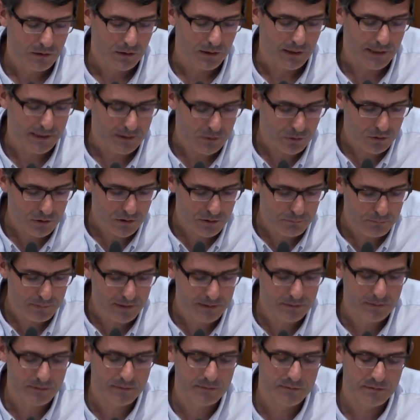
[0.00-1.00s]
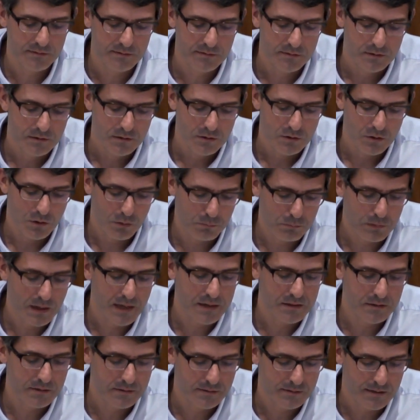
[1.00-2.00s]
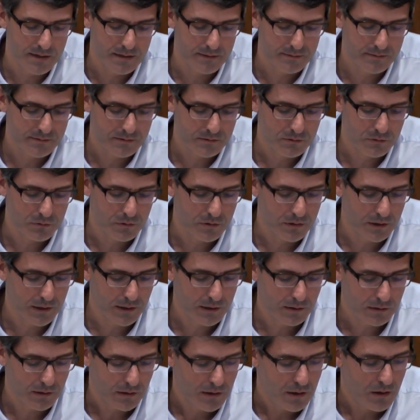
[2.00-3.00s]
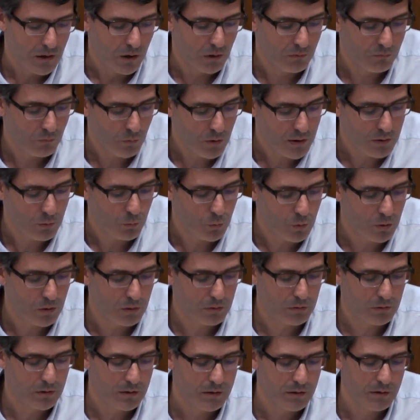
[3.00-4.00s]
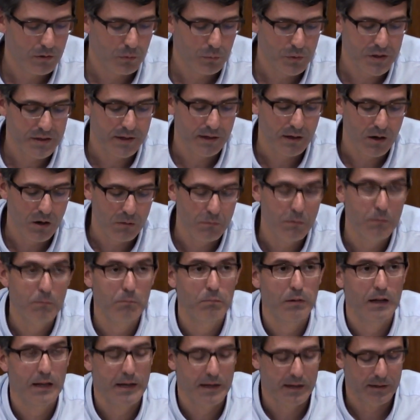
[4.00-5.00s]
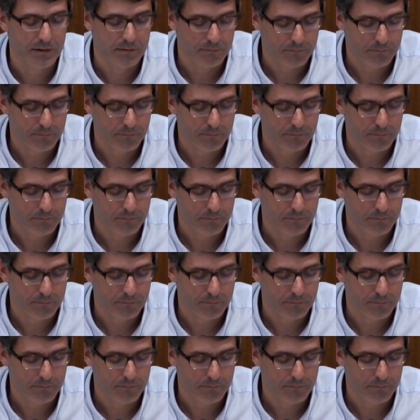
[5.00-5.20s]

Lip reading: interdependence obliges us to think of one world with a common plan.